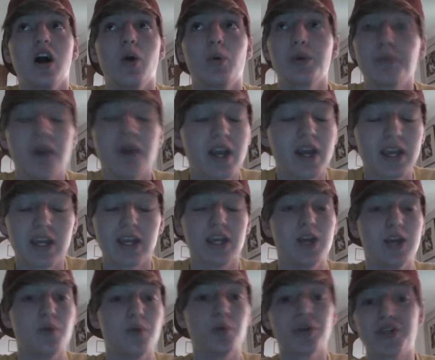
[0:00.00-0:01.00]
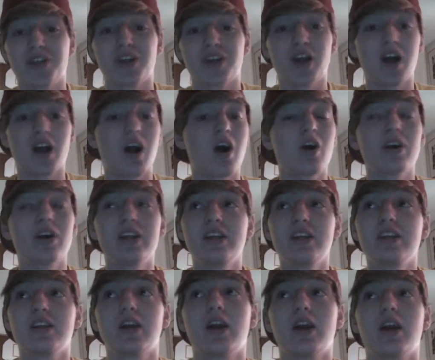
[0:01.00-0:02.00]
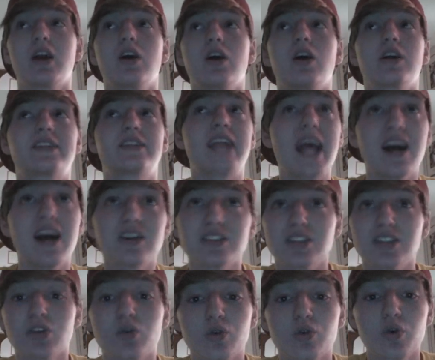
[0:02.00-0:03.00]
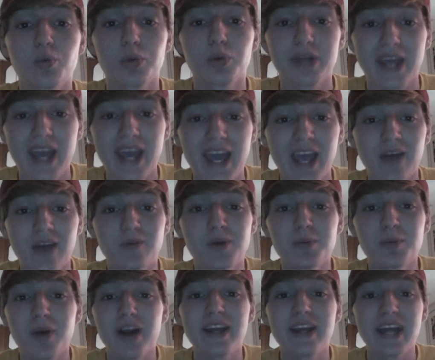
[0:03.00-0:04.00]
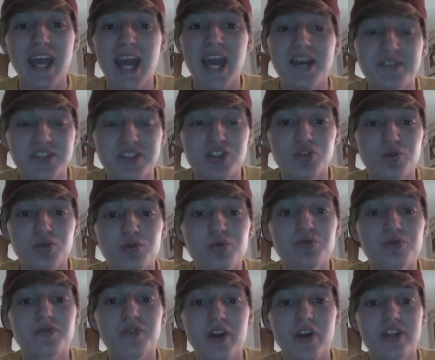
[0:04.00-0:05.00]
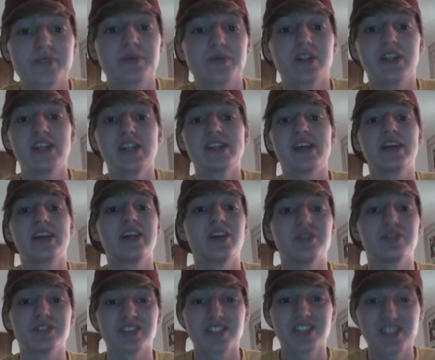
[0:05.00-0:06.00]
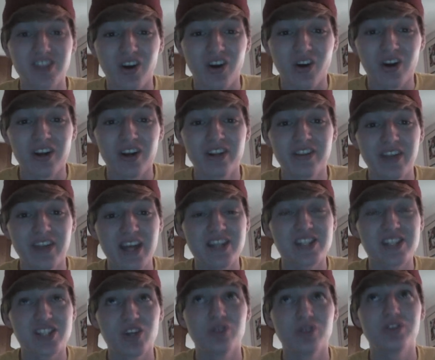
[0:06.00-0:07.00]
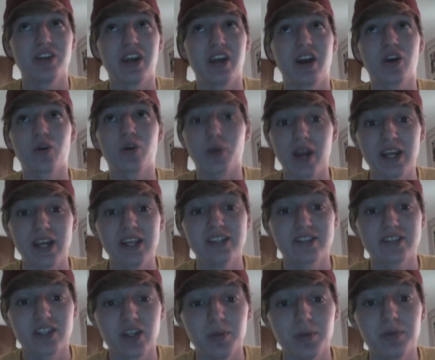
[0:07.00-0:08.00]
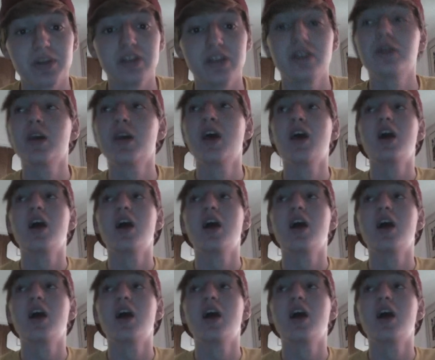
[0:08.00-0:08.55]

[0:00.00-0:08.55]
We might, with the already talented group we have, we might have a true freshman TJ Yeldon start. That shows you how great he's going to be.